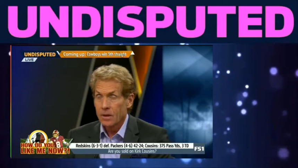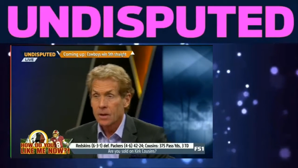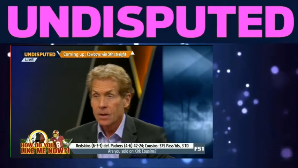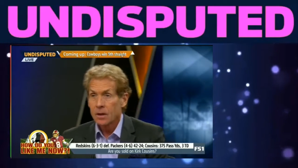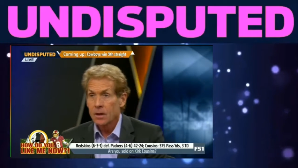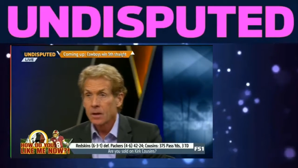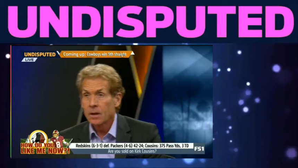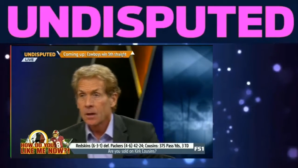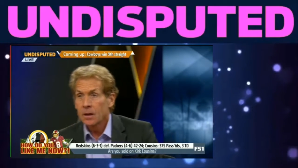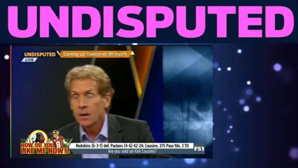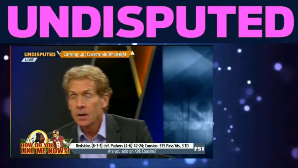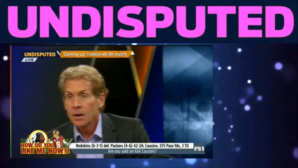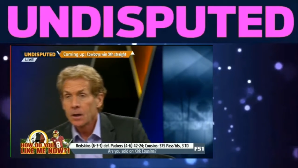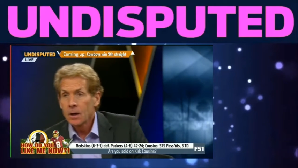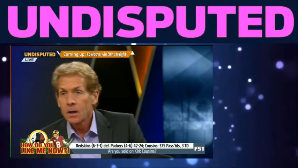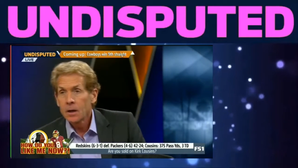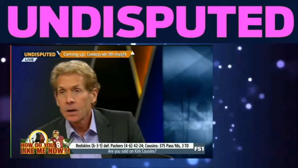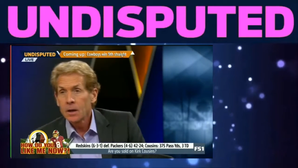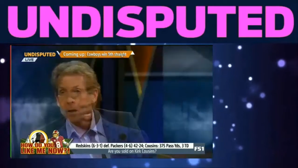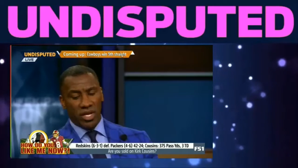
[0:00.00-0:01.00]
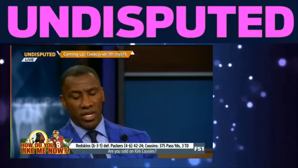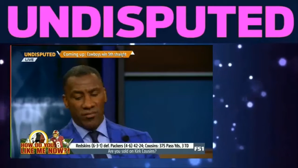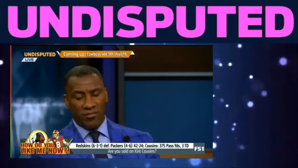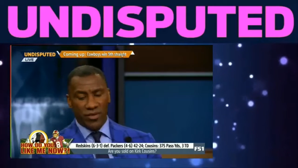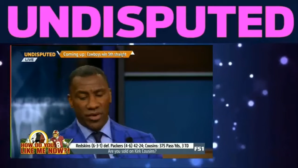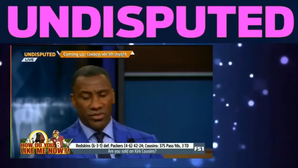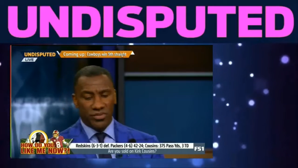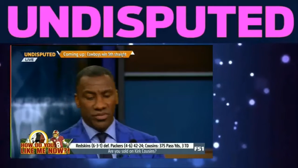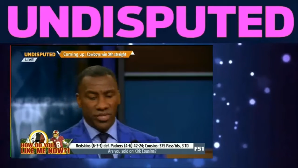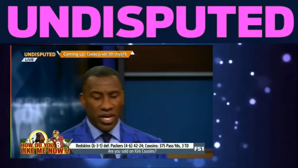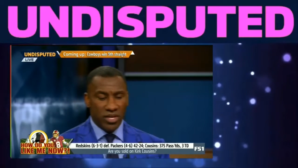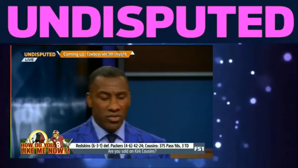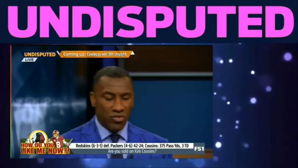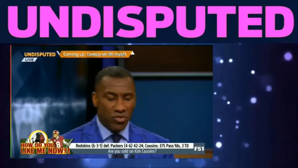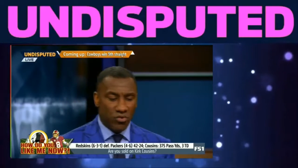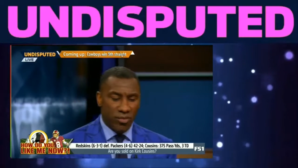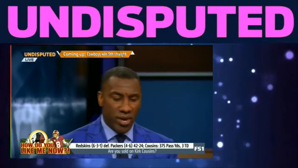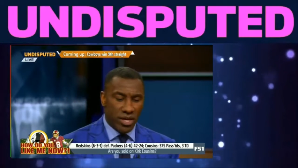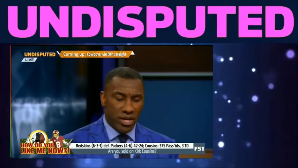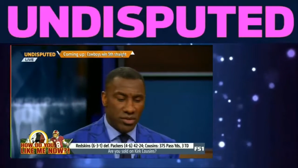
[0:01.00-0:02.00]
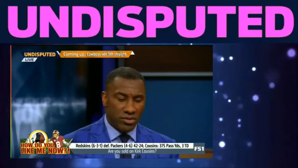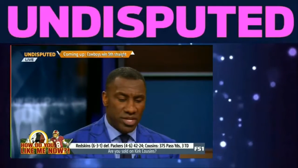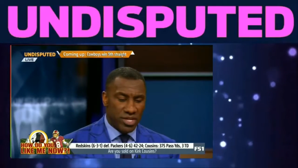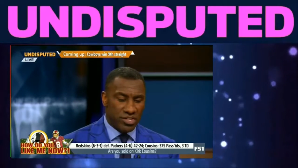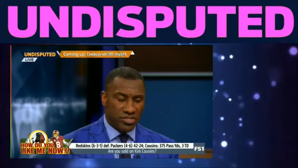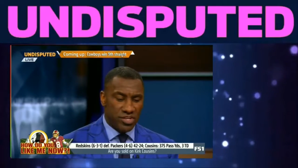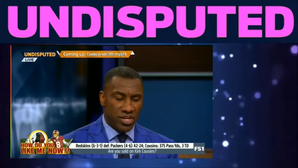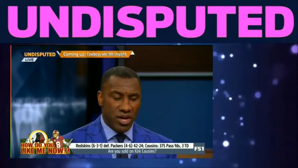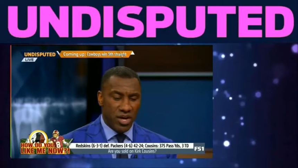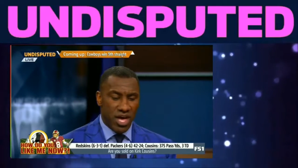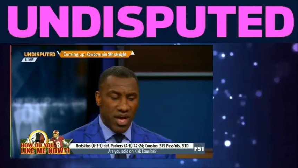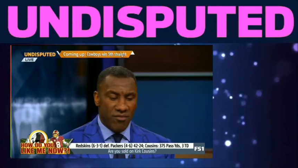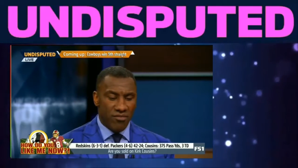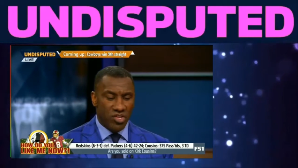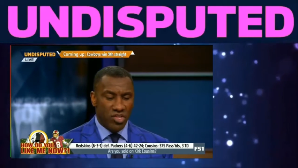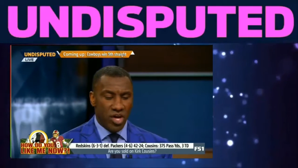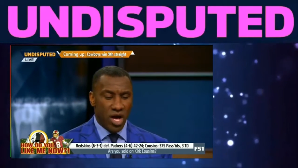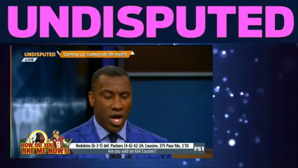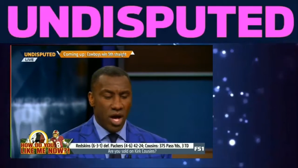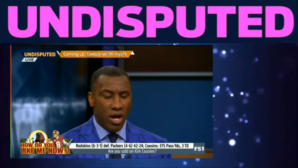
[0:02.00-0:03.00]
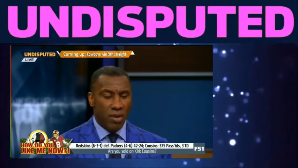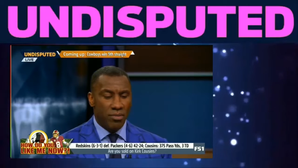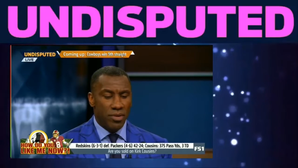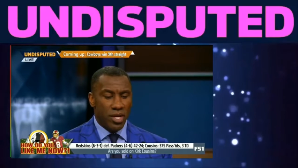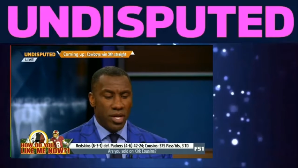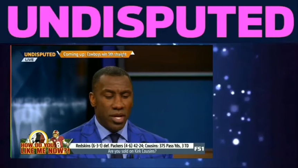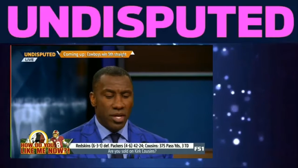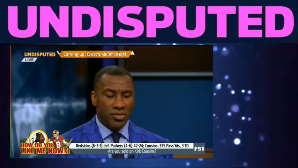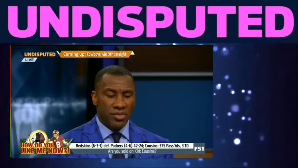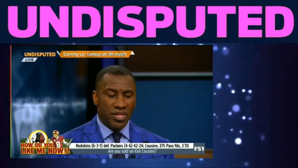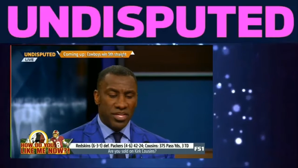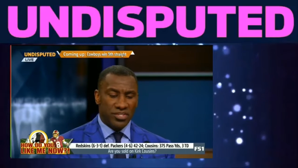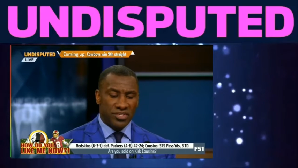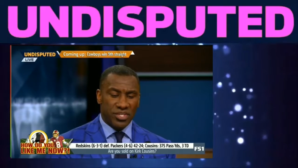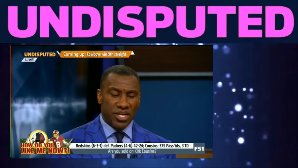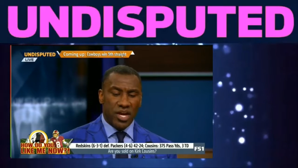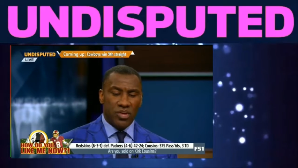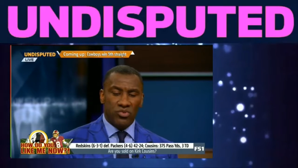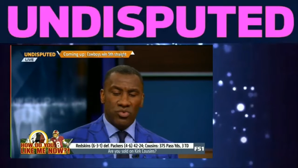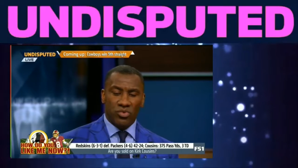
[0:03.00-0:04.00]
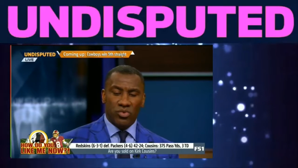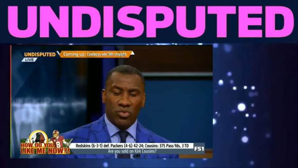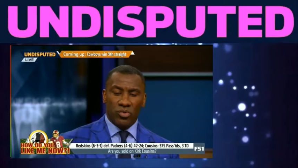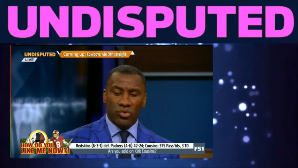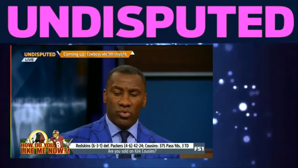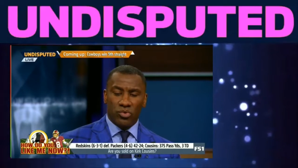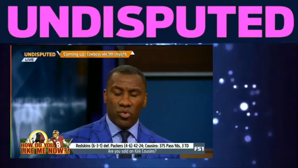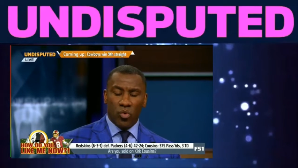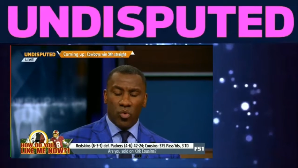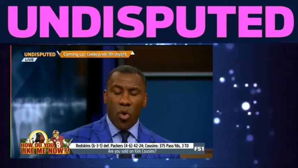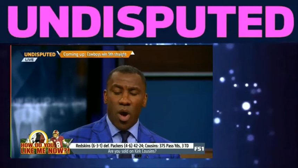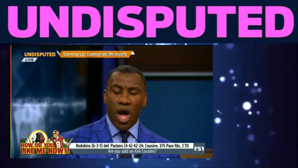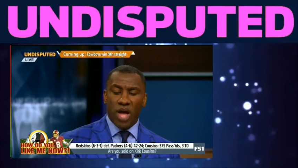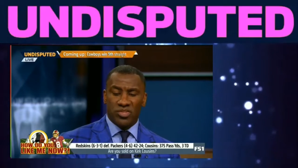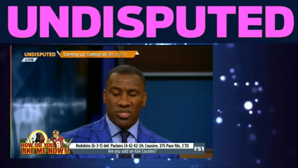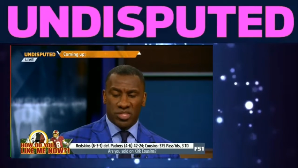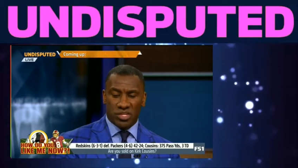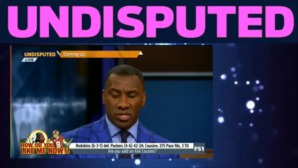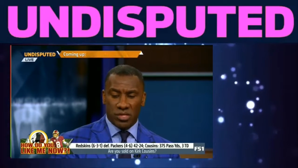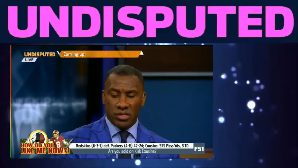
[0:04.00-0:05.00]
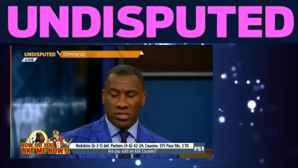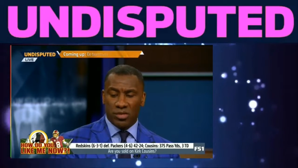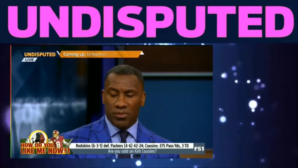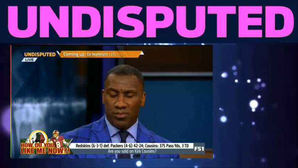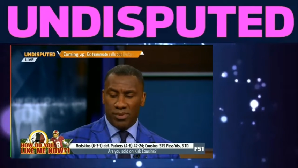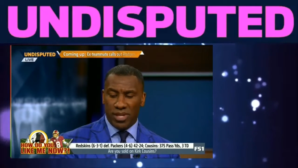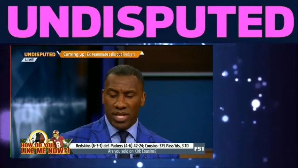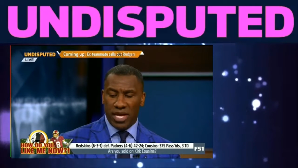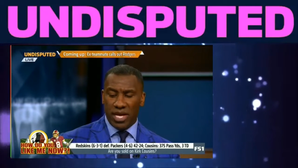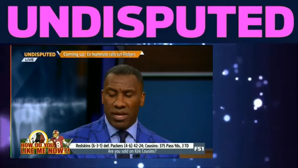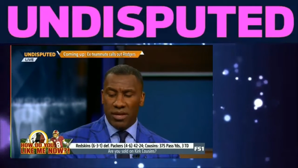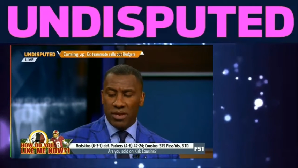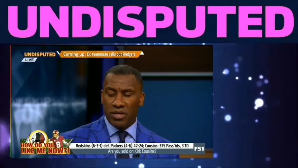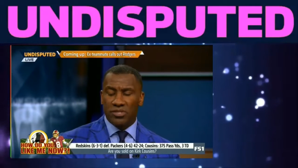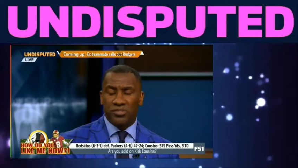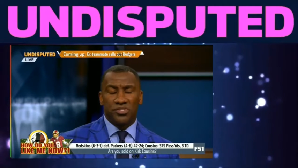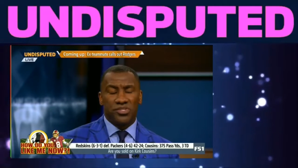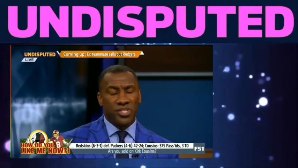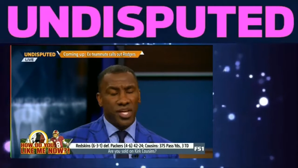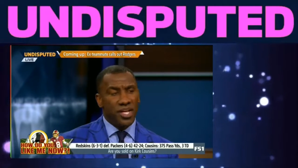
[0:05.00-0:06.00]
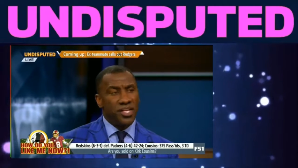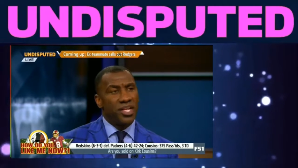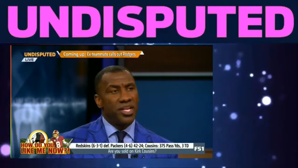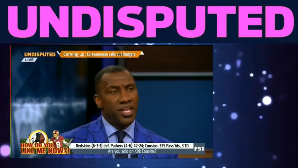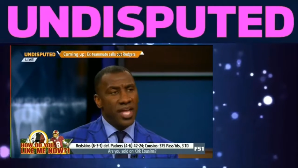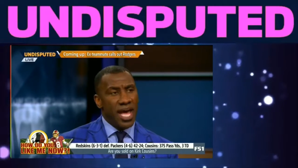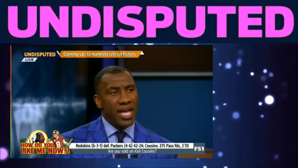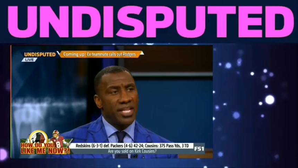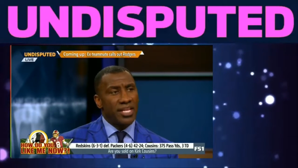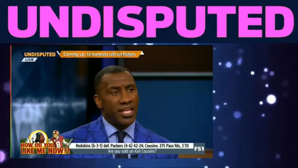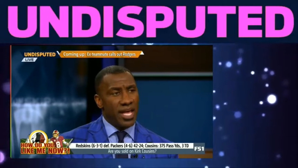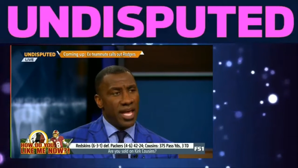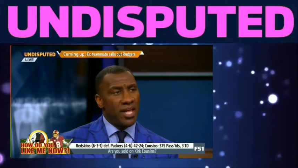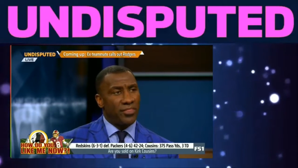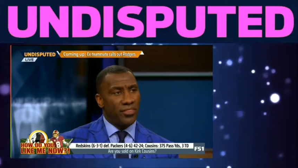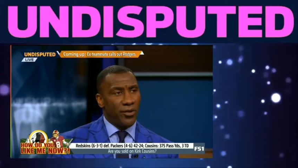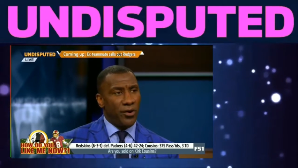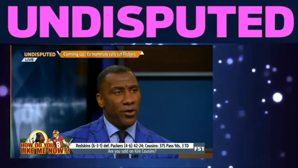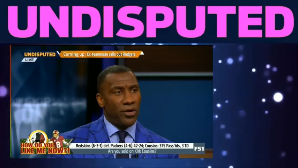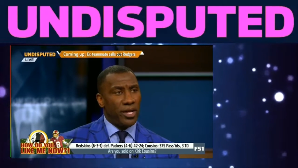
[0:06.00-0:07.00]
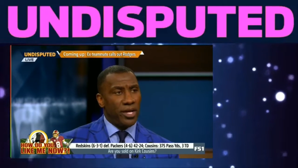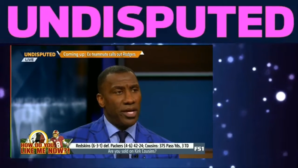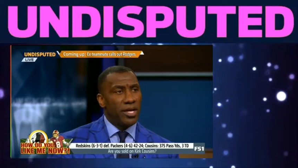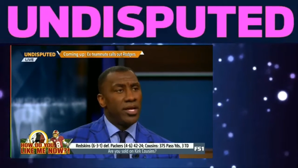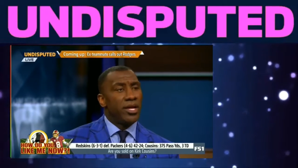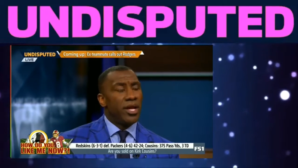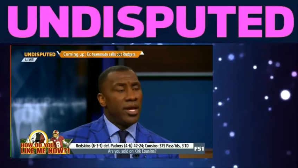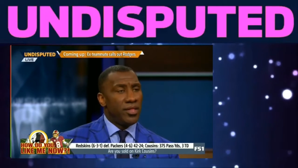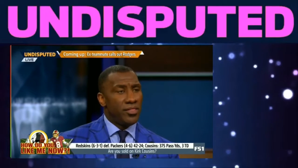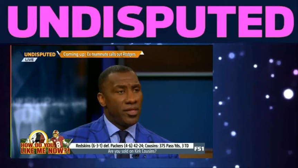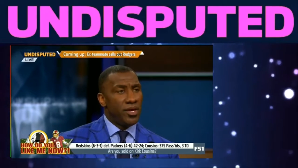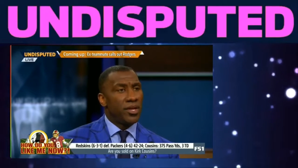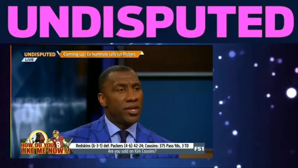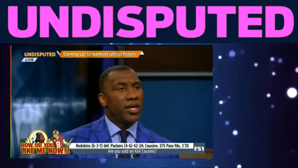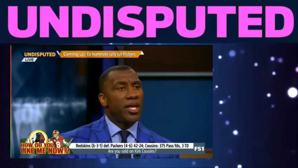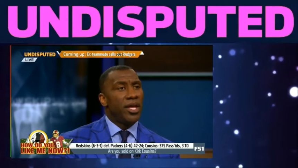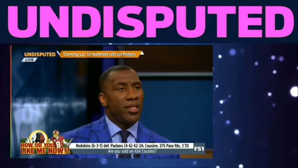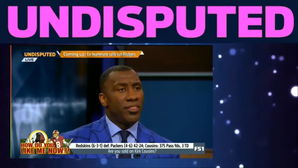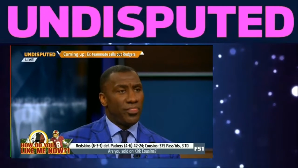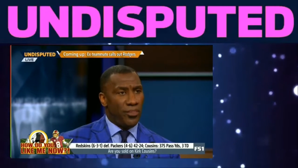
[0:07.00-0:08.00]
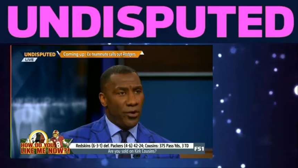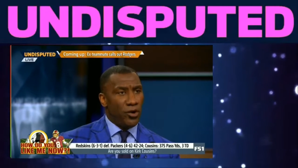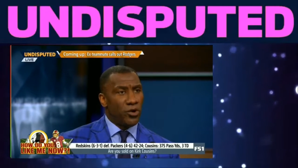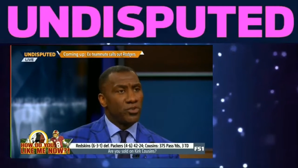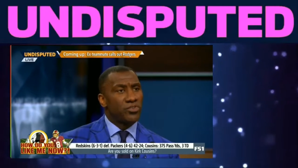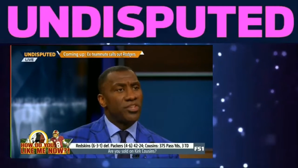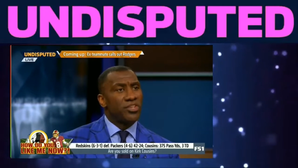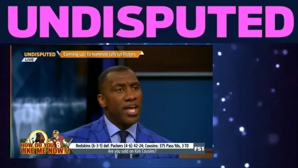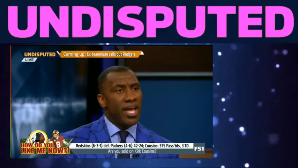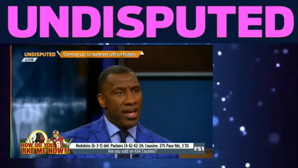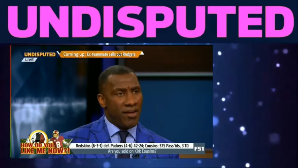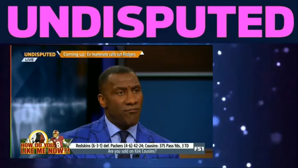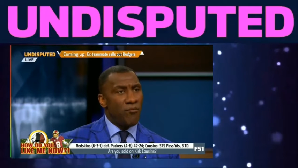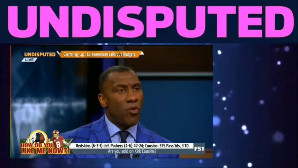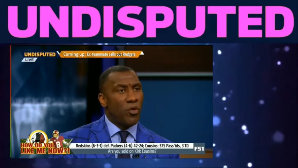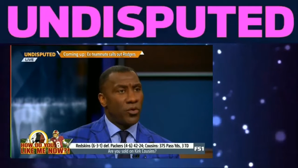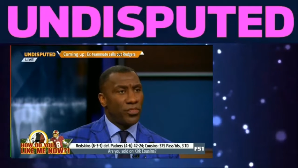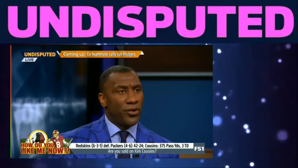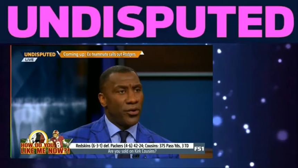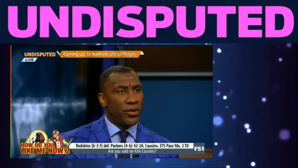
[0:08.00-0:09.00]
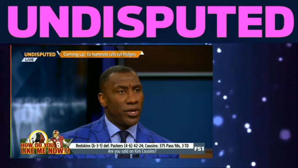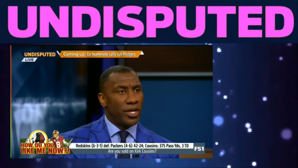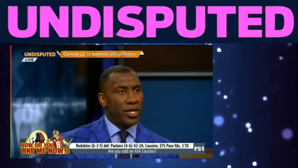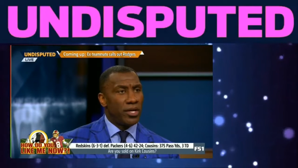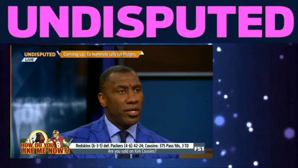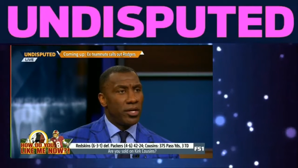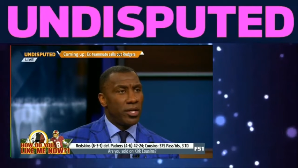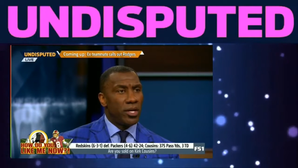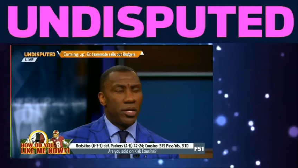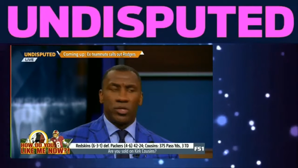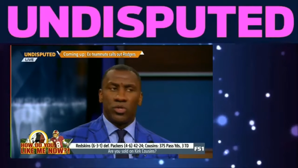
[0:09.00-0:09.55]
I just want to know the NFL schedule makers that still have a job that schedule the Washington to play Sunday night at 8:30 and then again Thursday at 4:30.